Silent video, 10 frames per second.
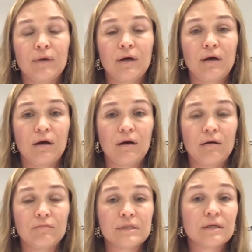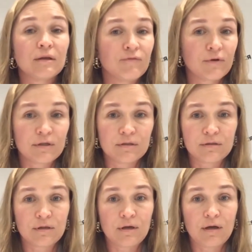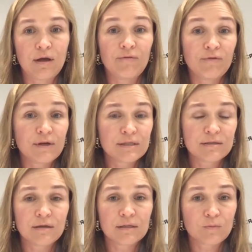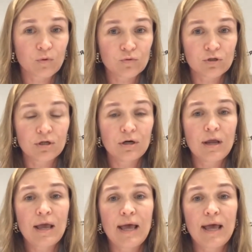um, significant uh, FX exposure,